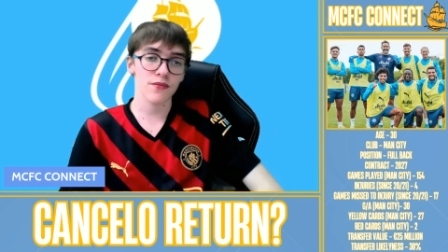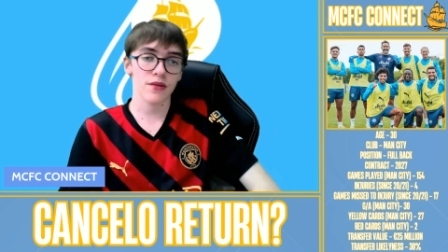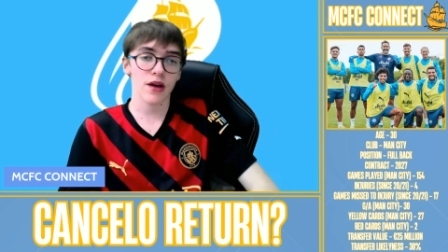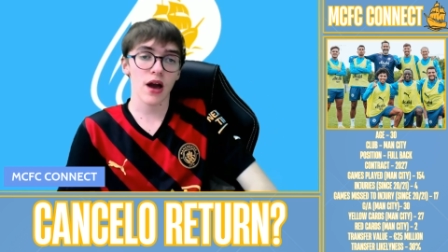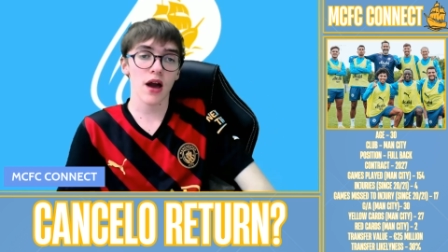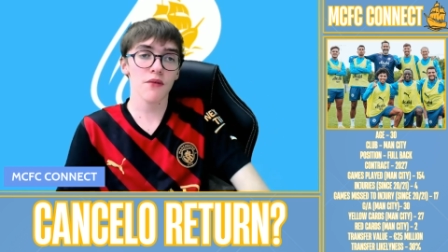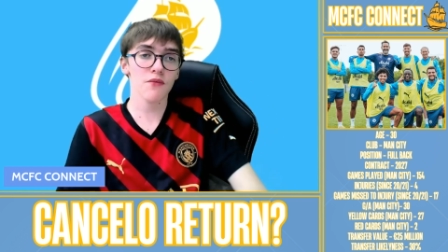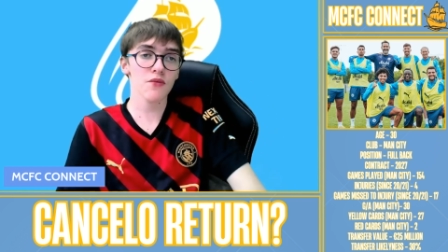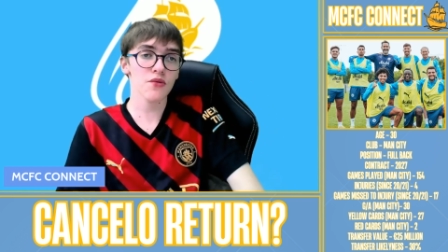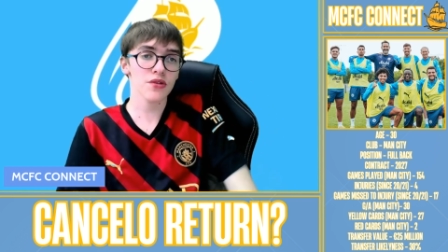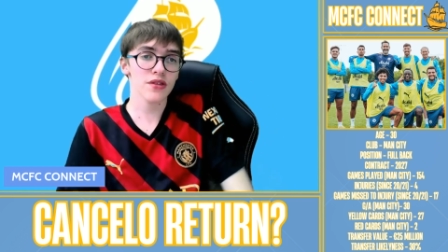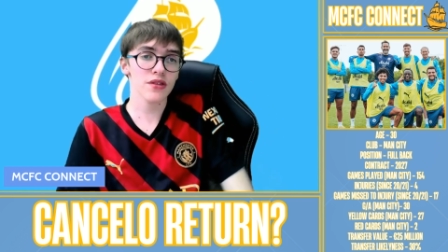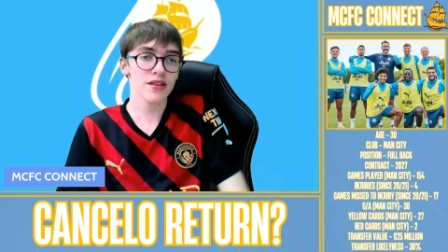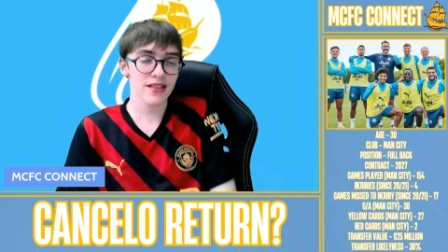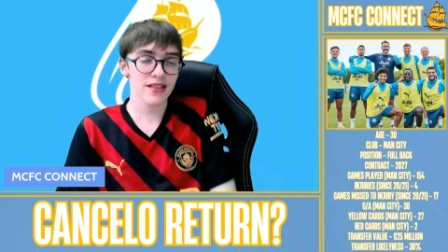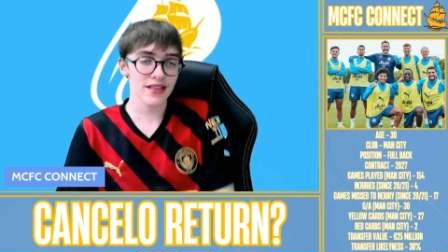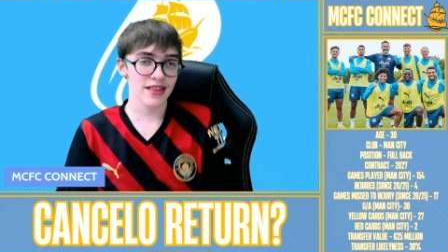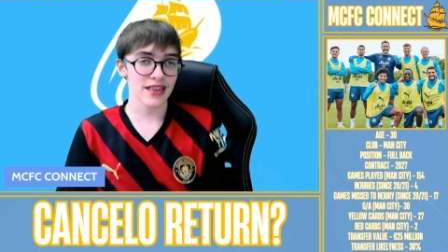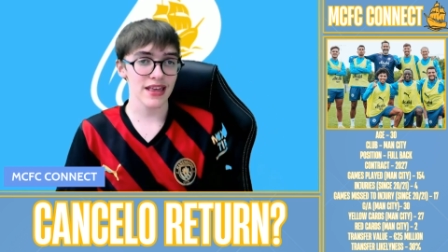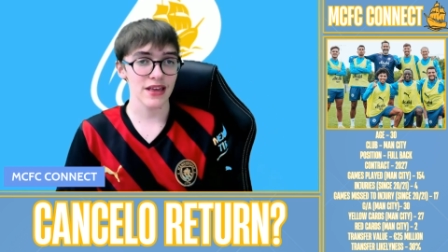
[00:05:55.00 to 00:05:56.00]
I wanted
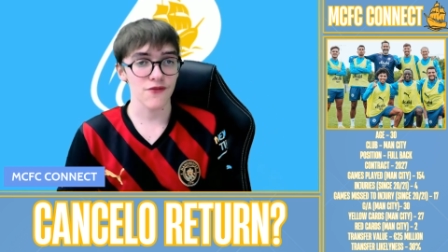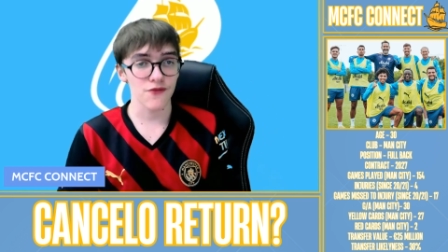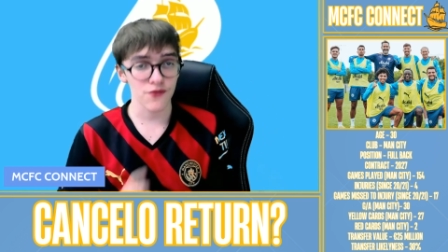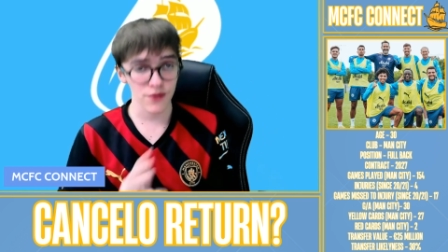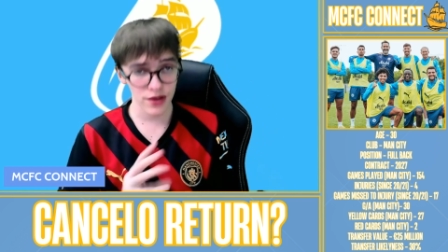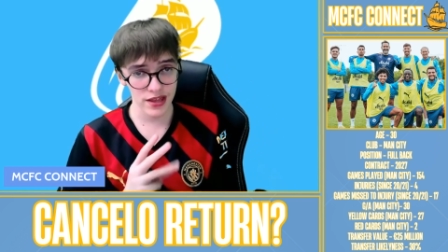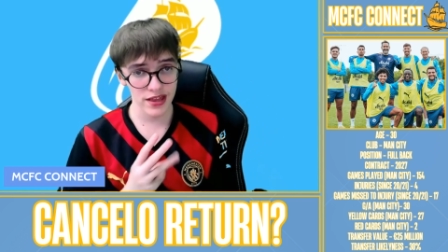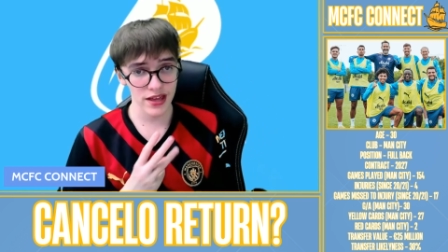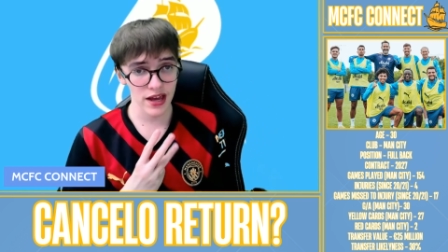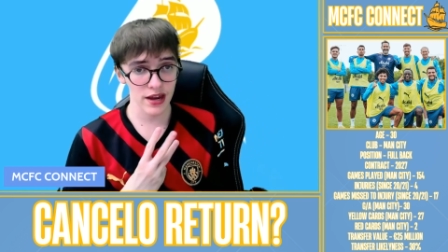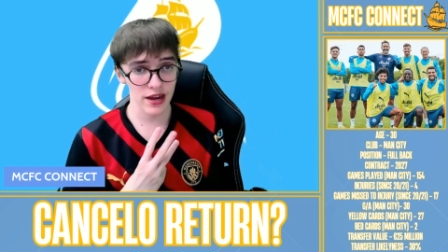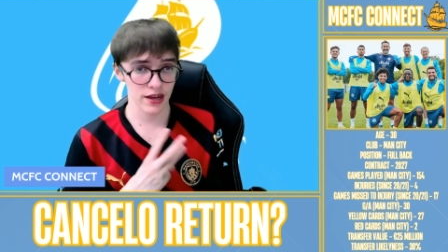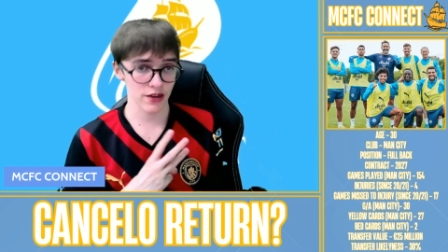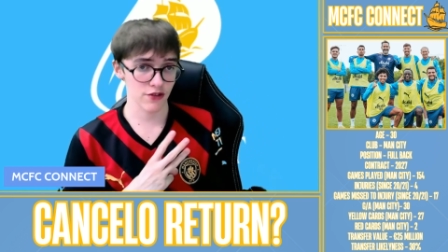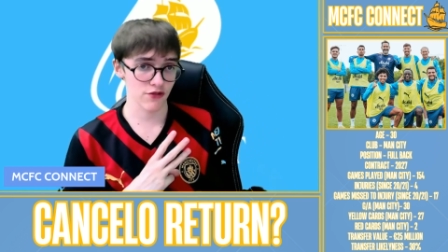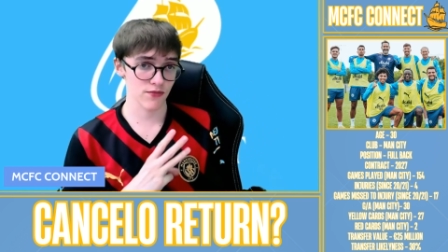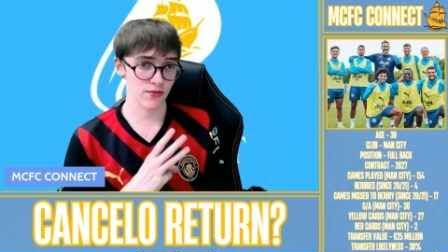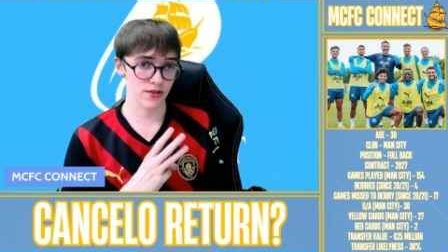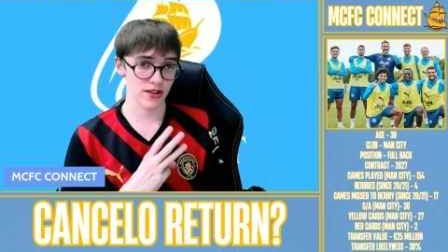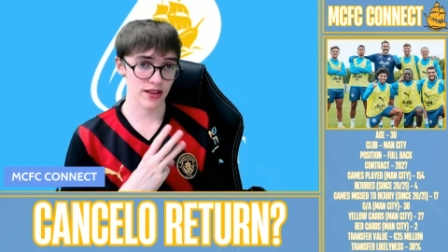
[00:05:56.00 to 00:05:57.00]
to see three
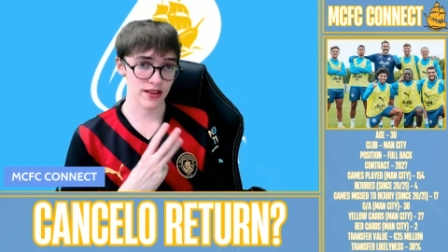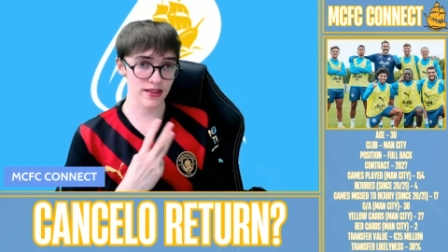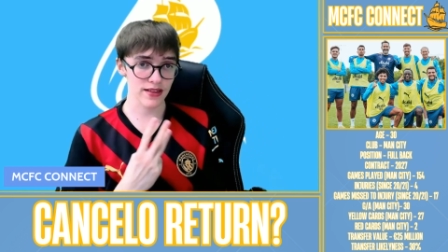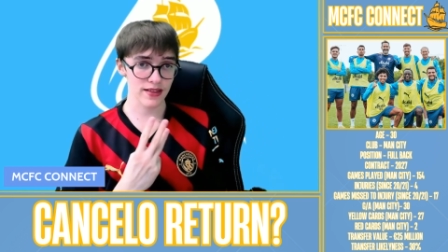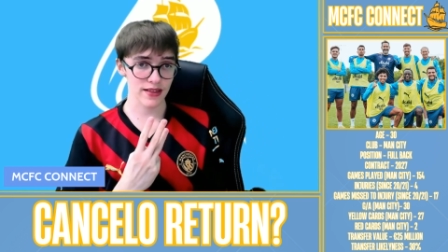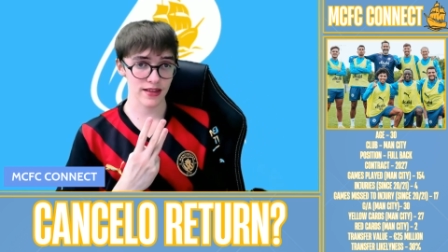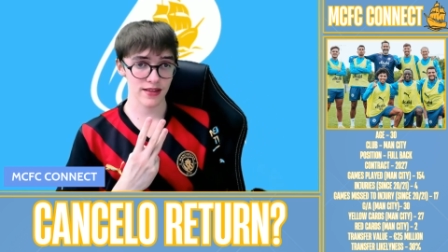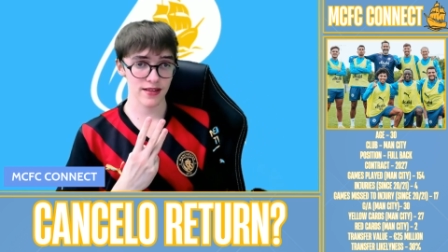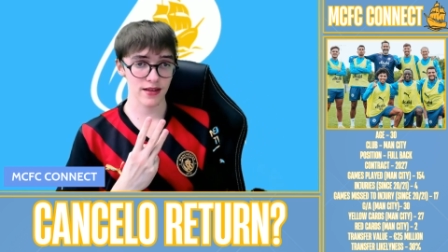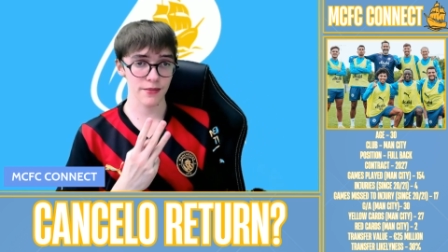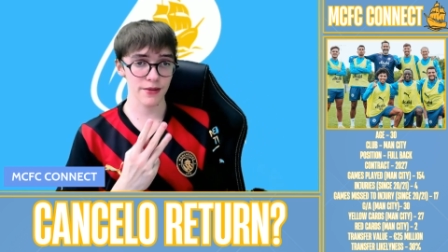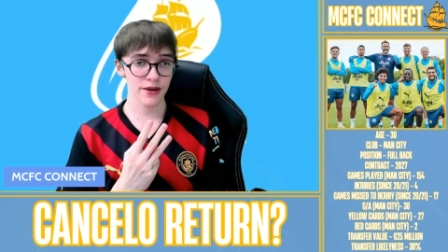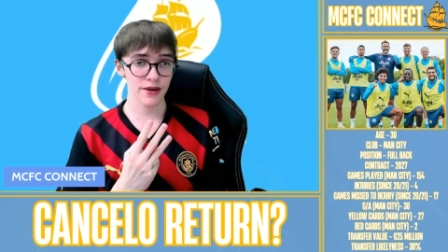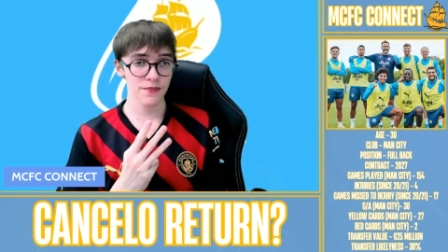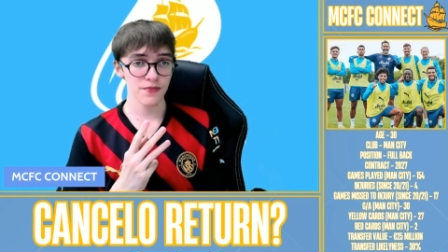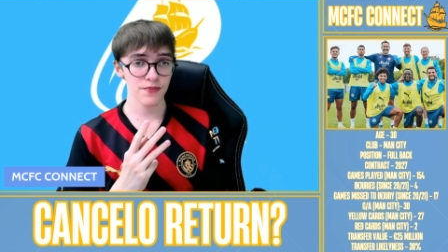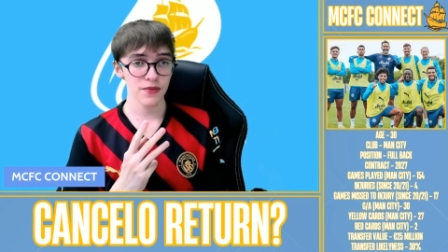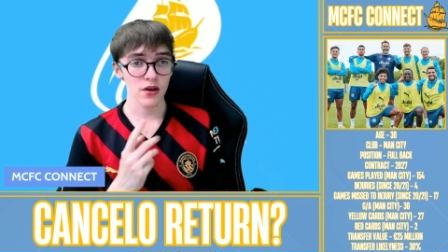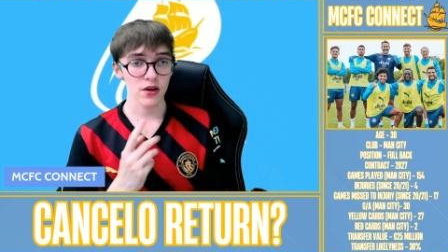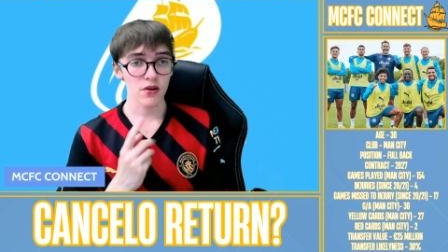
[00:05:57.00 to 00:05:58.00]
signings from City this
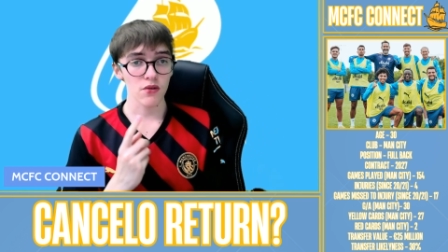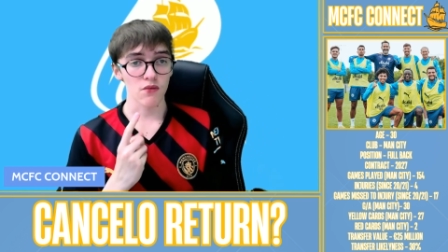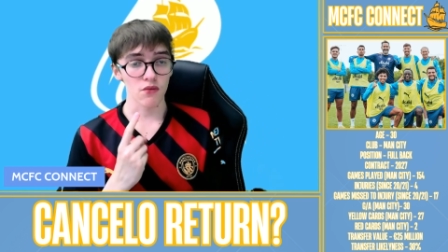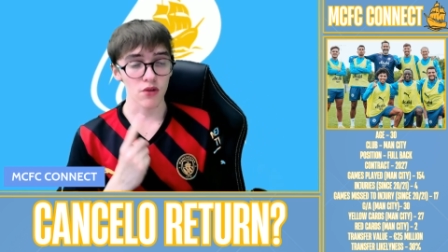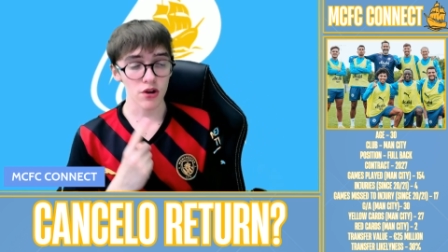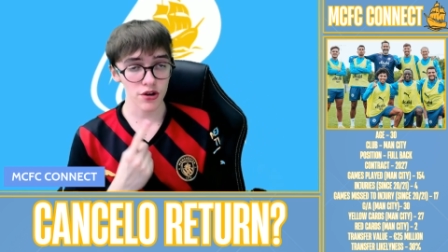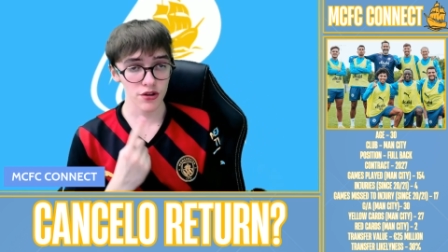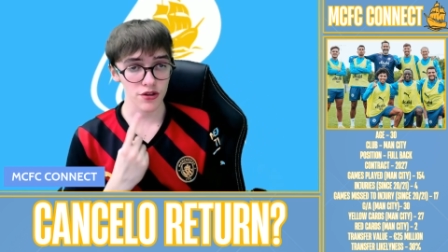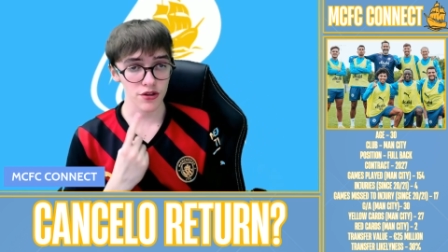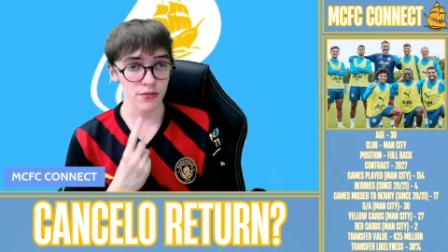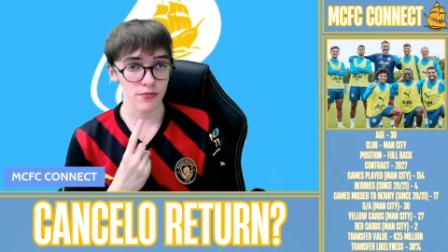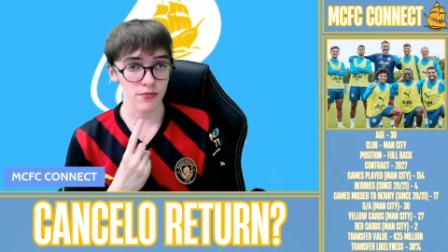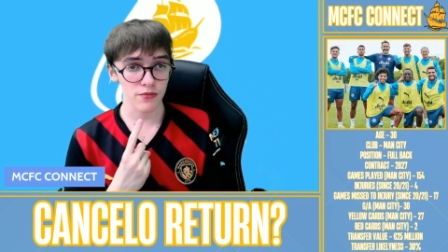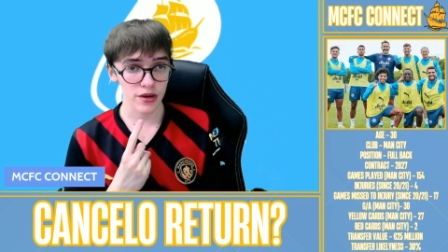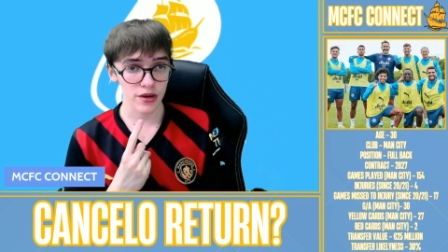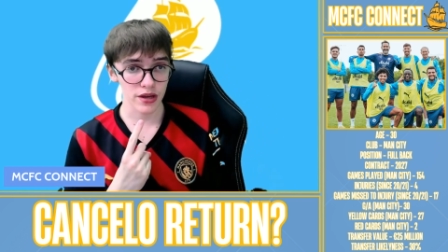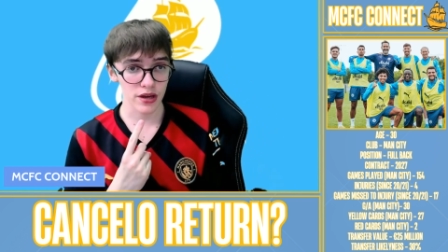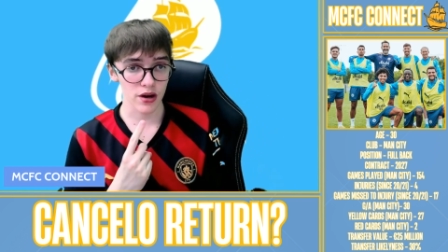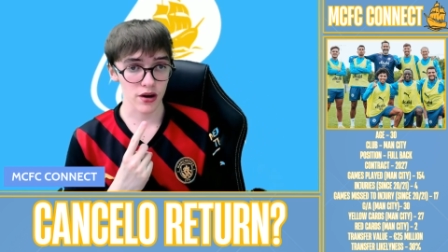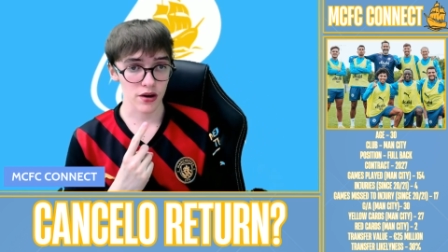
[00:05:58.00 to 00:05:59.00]
summer. One of them
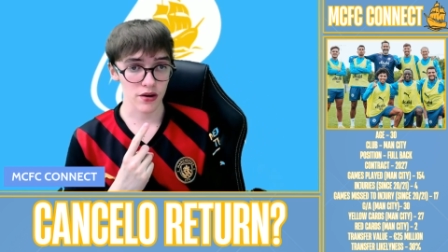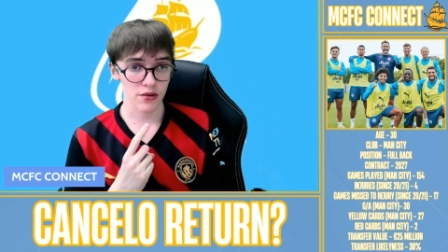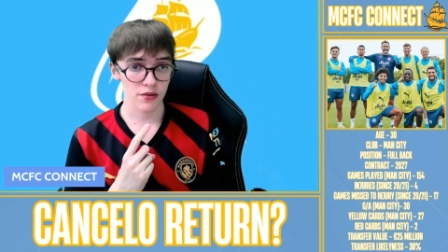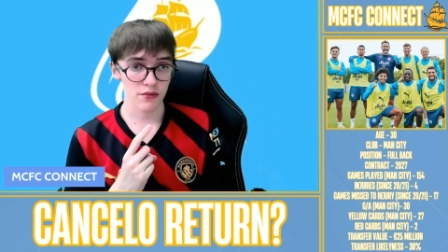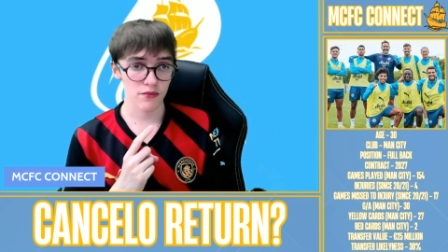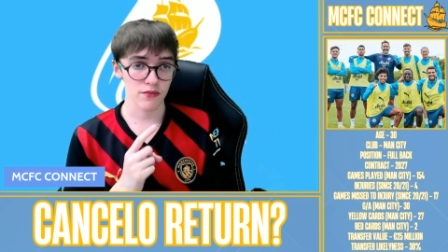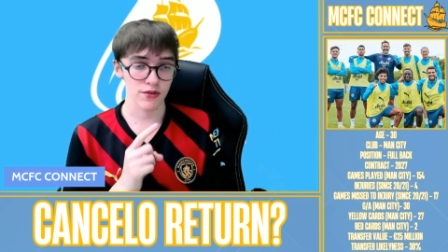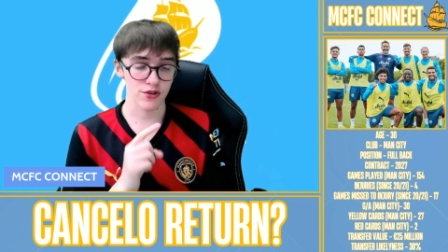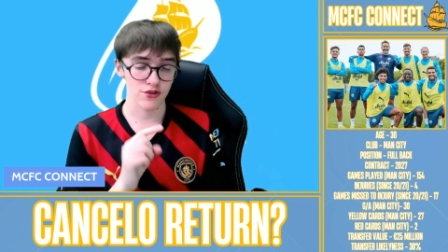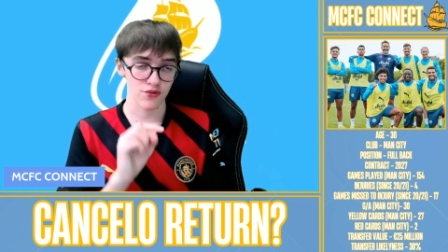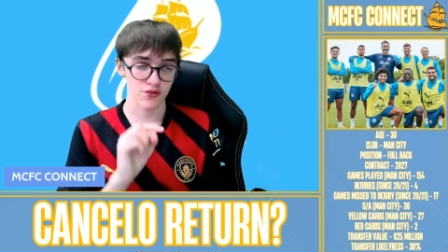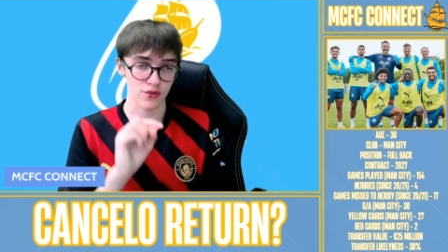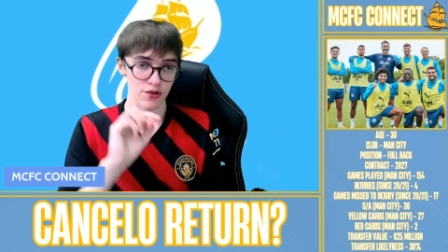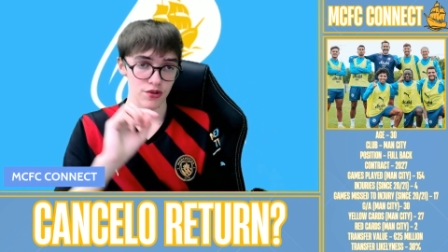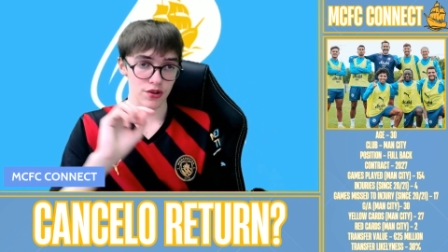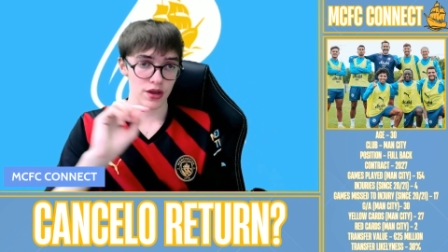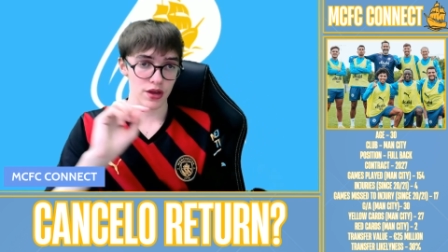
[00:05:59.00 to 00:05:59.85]
we got, which was